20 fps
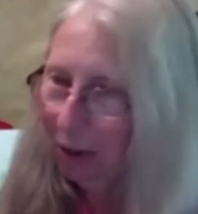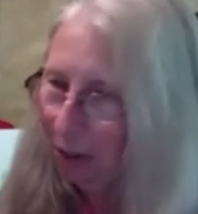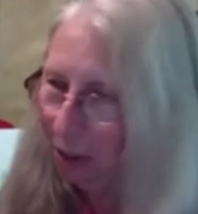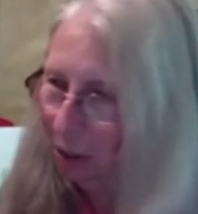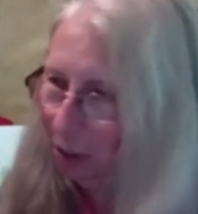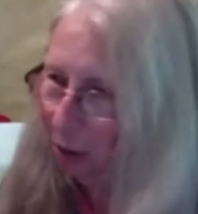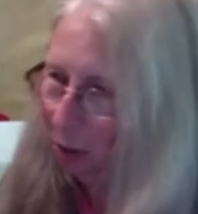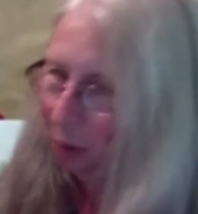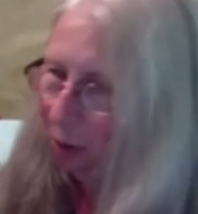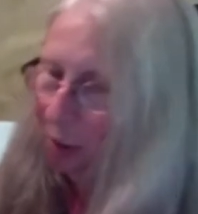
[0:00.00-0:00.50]

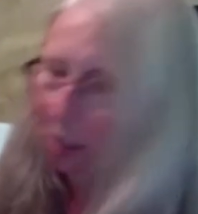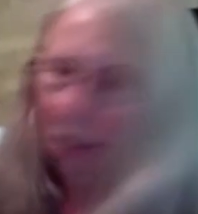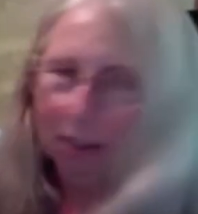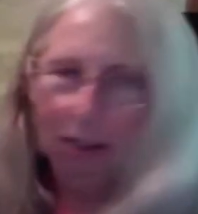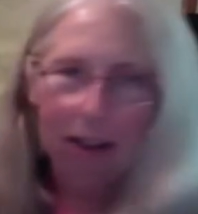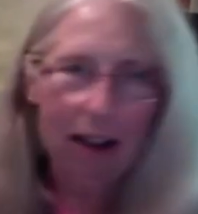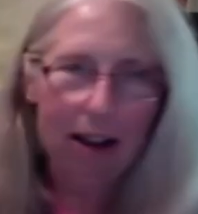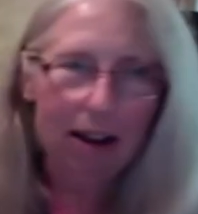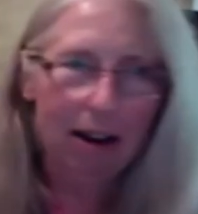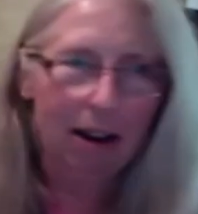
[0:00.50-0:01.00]
do to
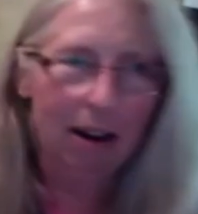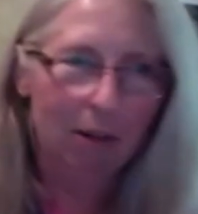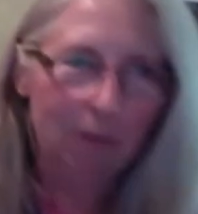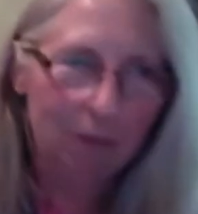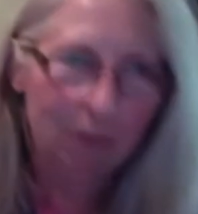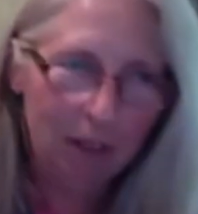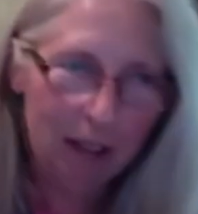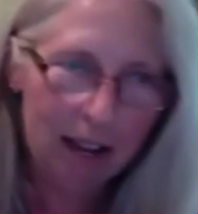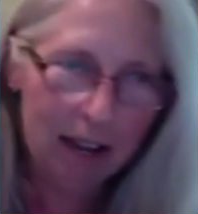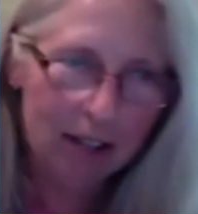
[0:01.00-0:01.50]
light our
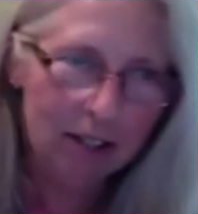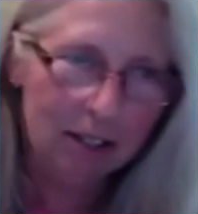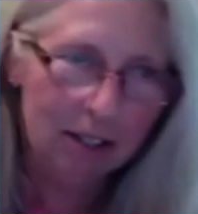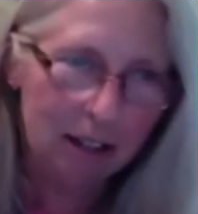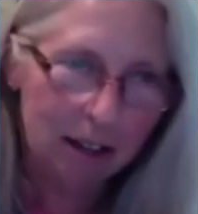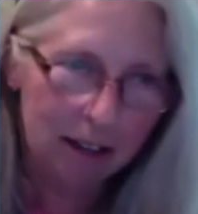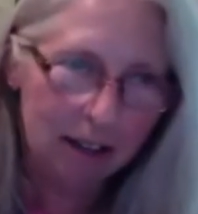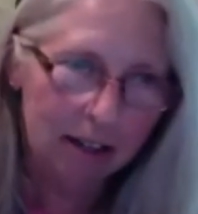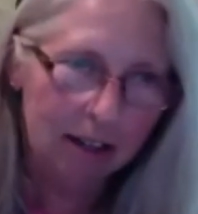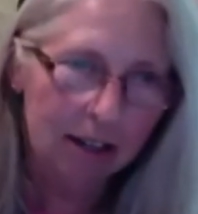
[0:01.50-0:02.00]

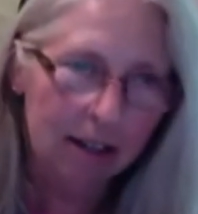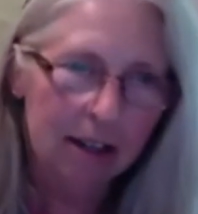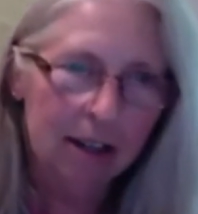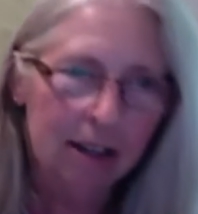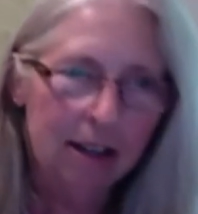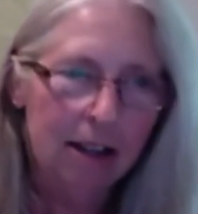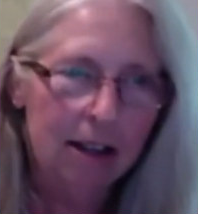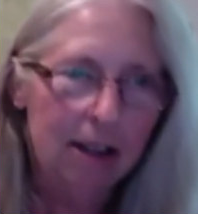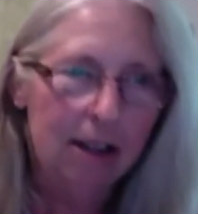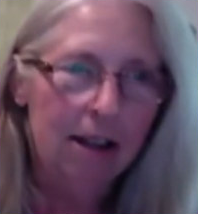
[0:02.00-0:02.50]
flashlight.
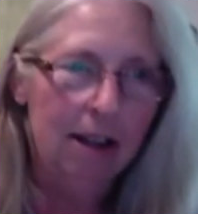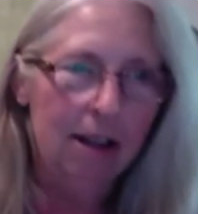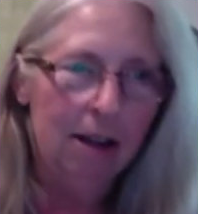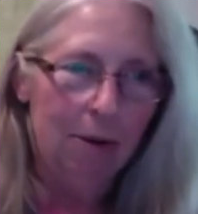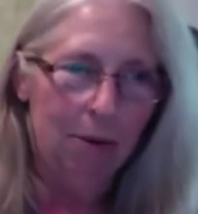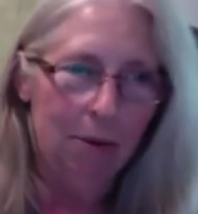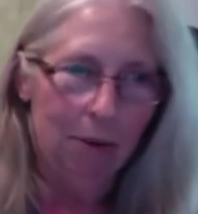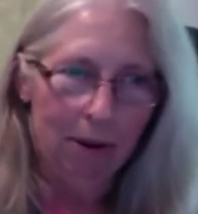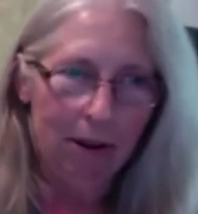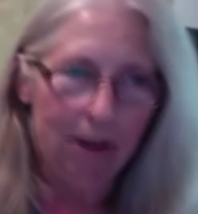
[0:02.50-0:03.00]

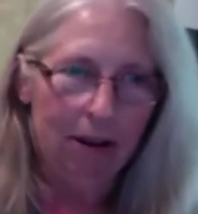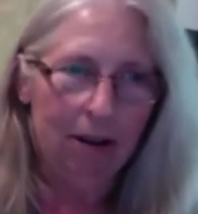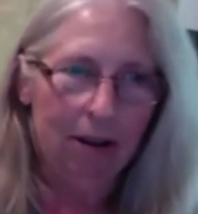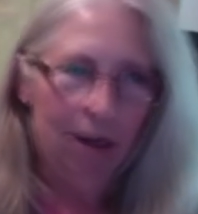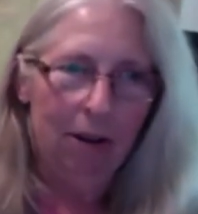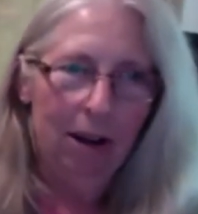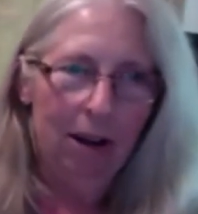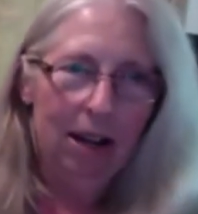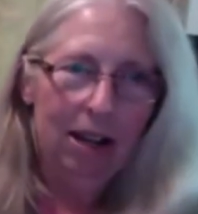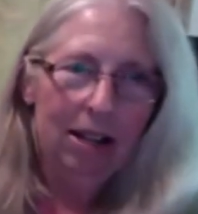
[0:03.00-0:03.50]
Wow.
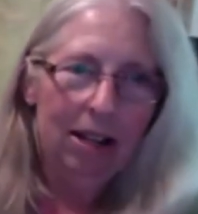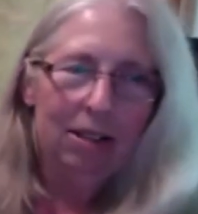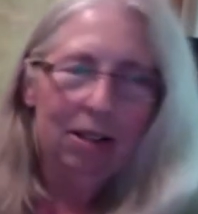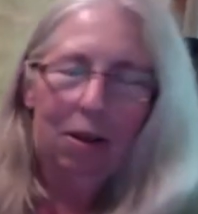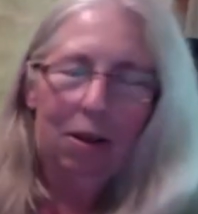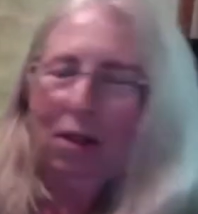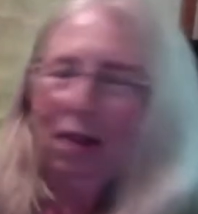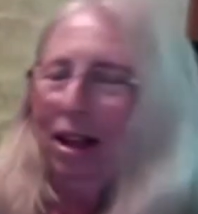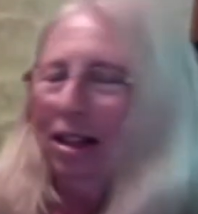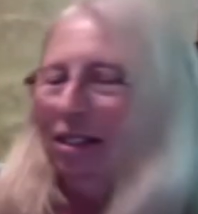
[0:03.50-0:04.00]
So
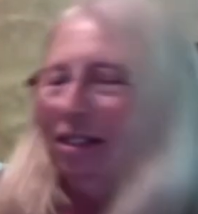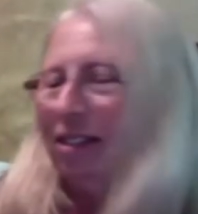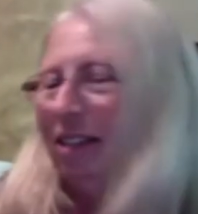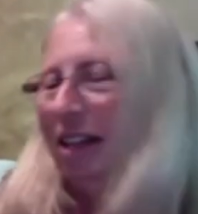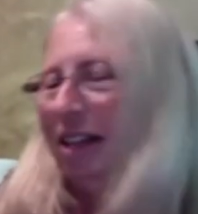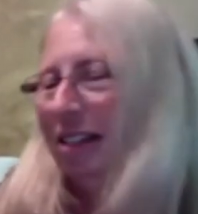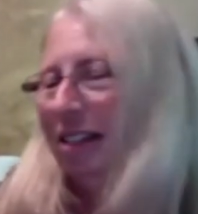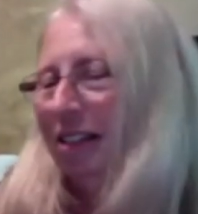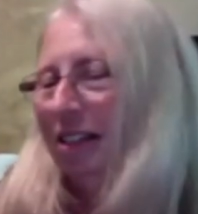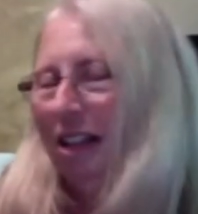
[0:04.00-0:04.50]
that's
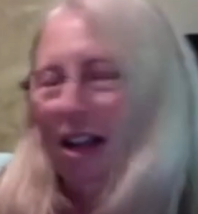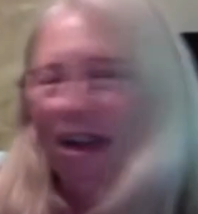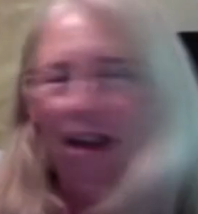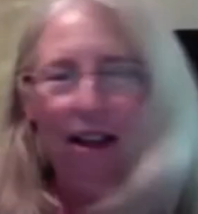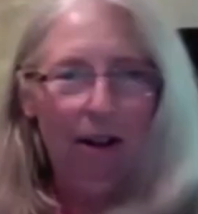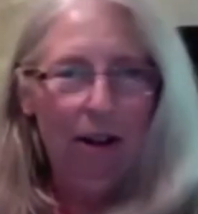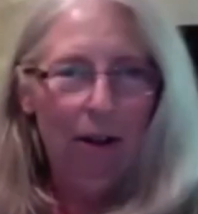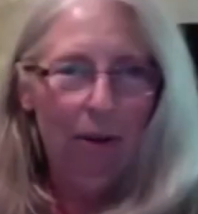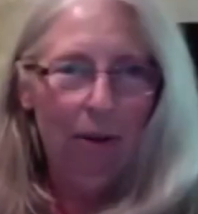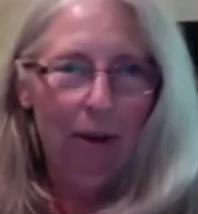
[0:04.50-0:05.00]
that's a lot
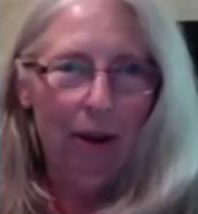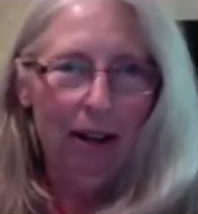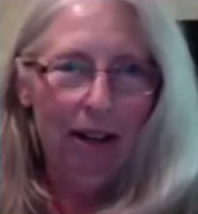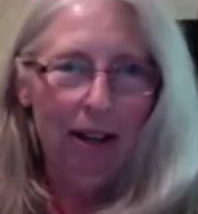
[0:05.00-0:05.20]
already.